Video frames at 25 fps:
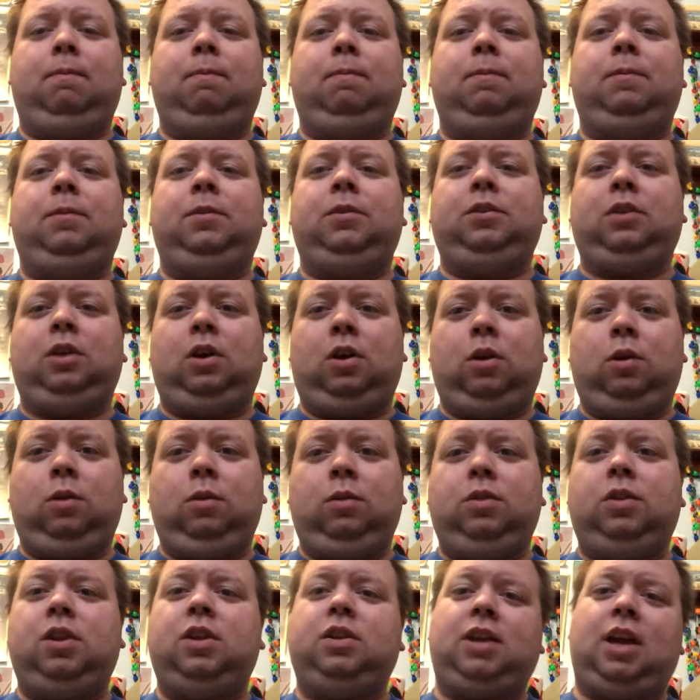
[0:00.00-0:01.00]

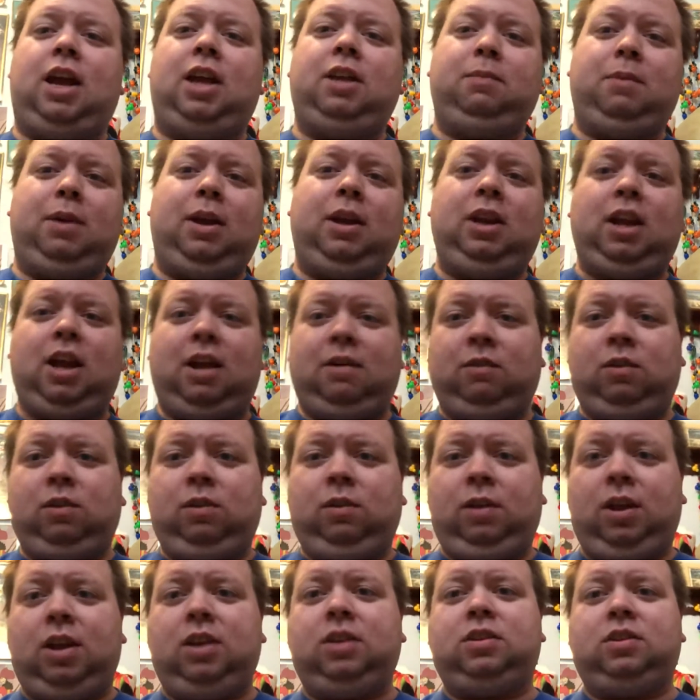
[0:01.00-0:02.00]
So the Tasmanian
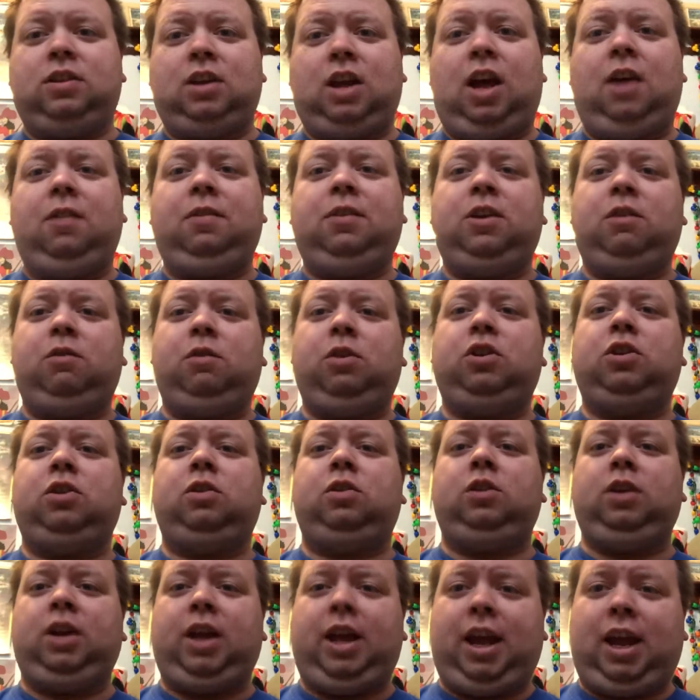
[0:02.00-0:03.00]
devil is not the
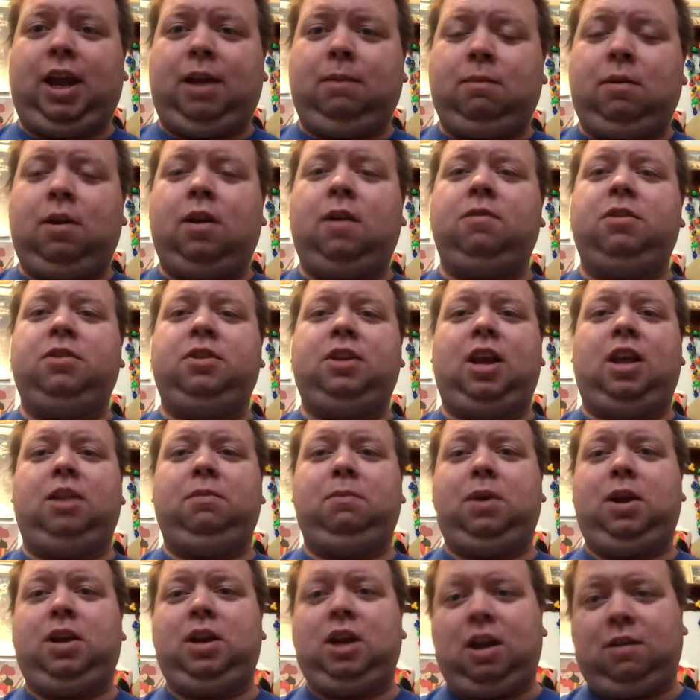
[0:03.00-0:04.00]
original name of the
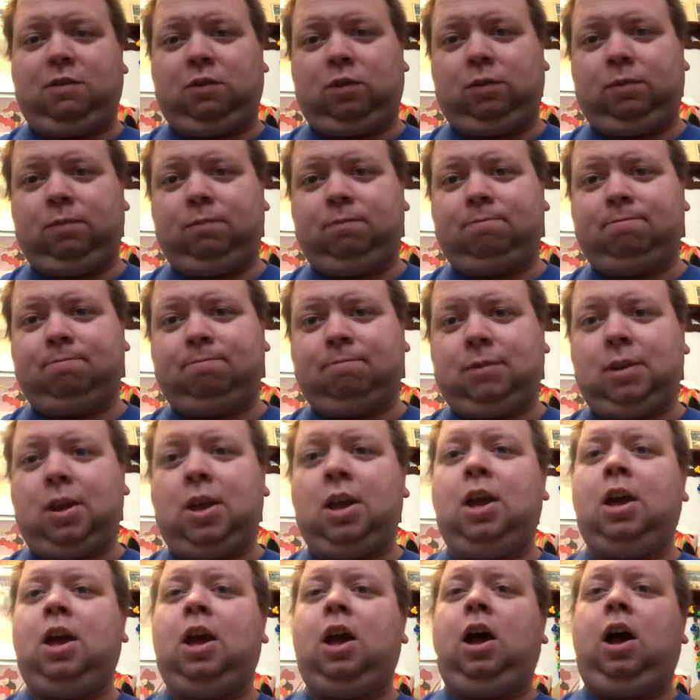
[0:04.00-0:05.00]
Tasmanian devil.
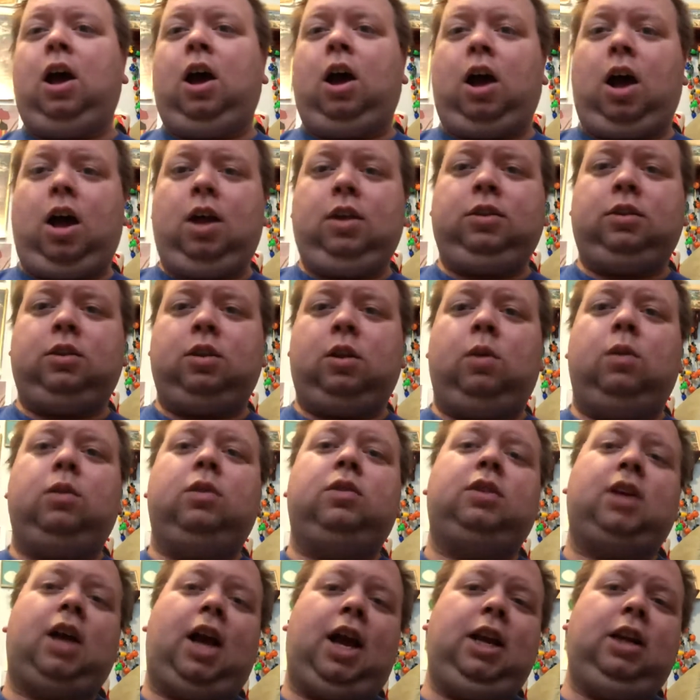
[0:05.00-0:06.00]
Also,
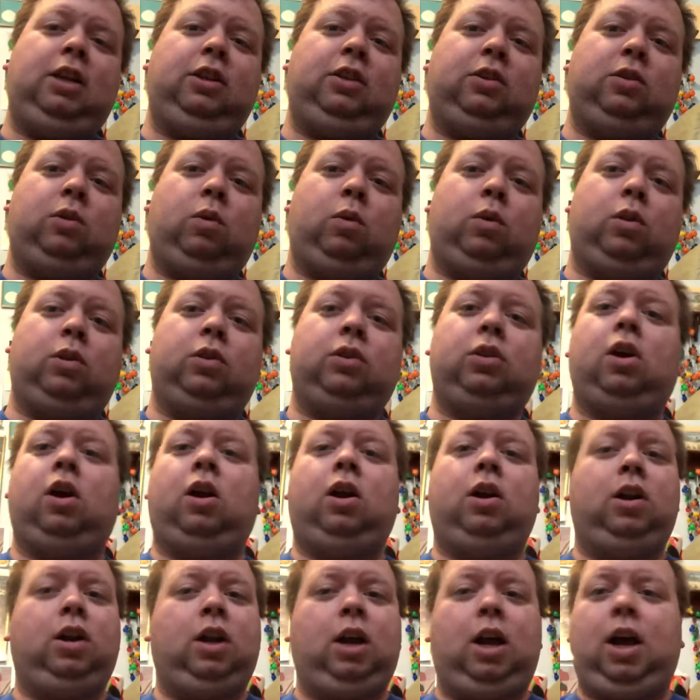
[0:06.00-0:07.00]
dinosaurs
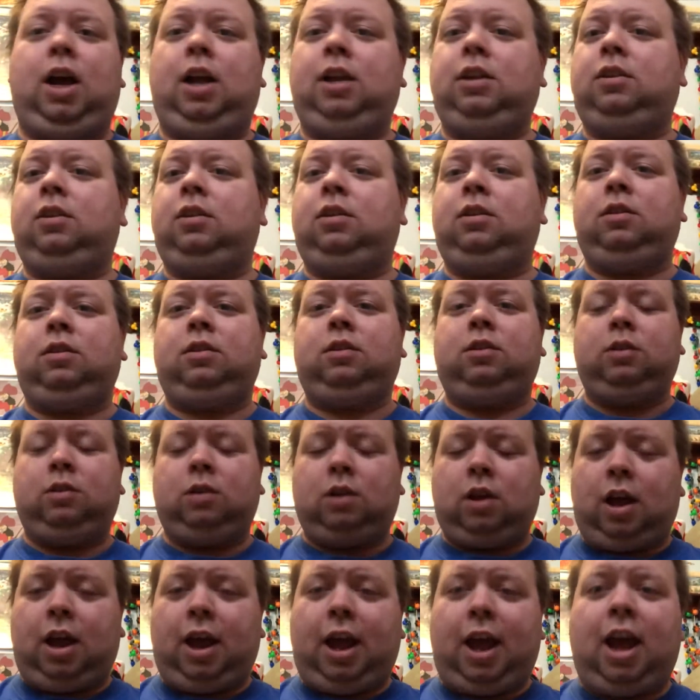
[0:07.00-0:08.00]
do
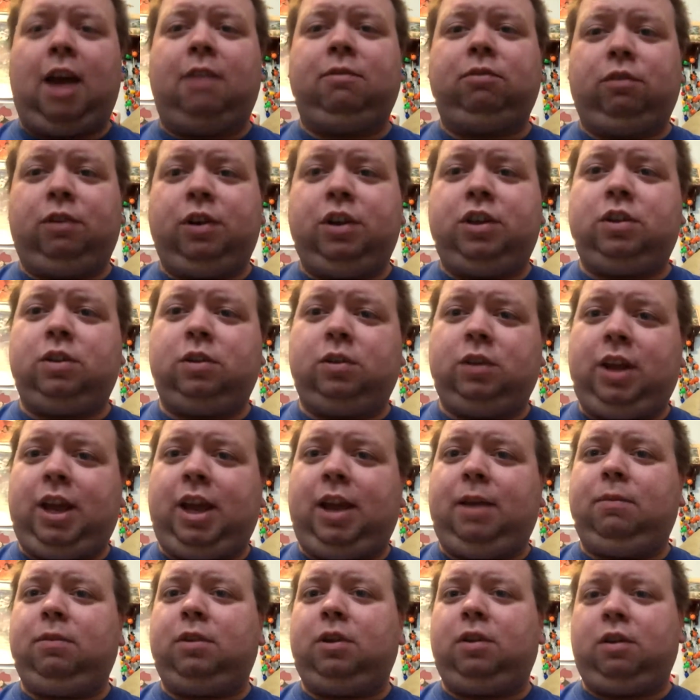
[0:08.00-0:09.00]
not have
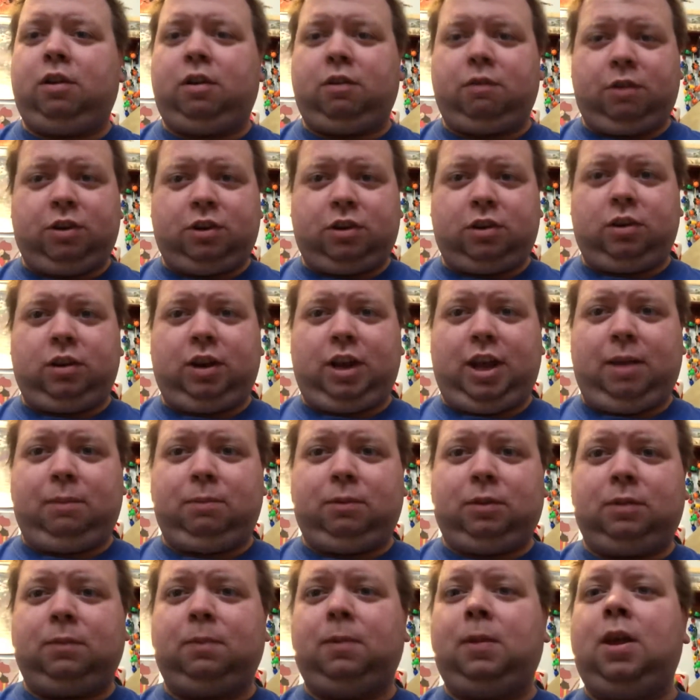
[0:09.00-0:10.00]
their original
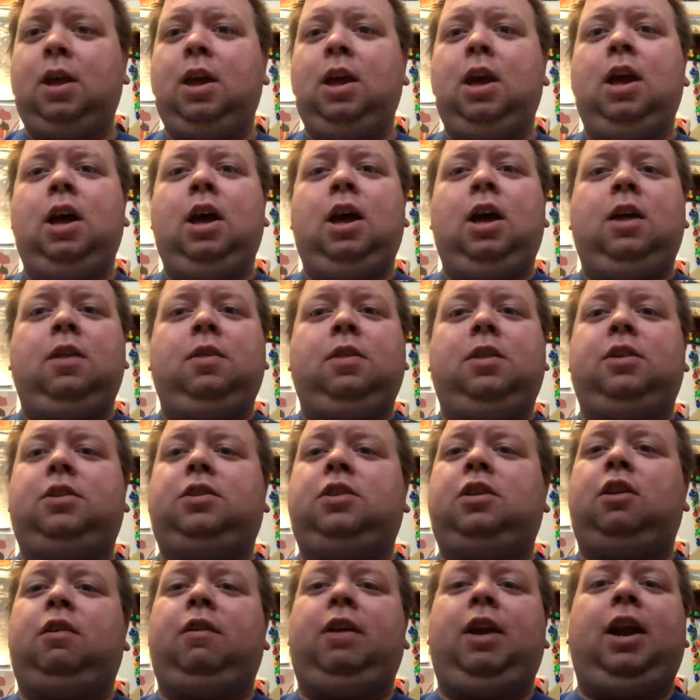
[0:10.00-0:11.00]
names. The
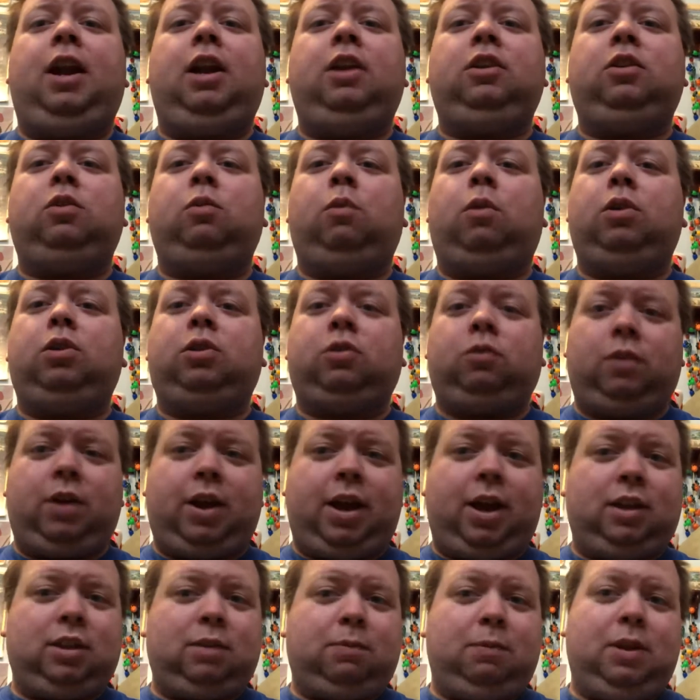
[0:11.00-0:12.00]
Tyrannosaurus
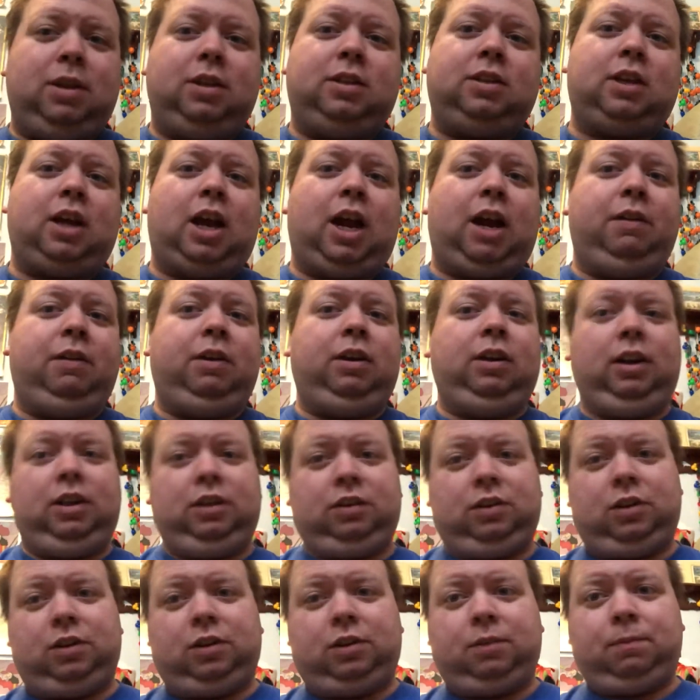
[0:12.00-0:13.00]
Rex means tyrant
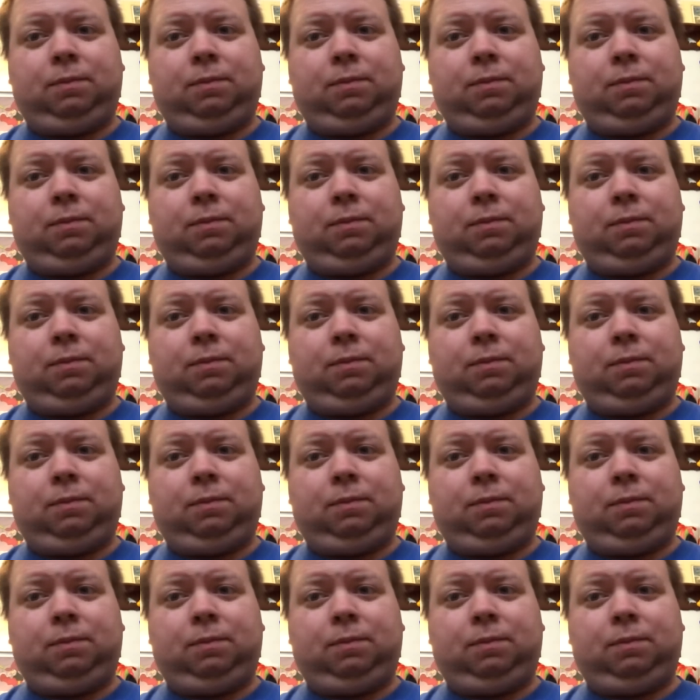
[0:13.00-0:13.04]
lizard.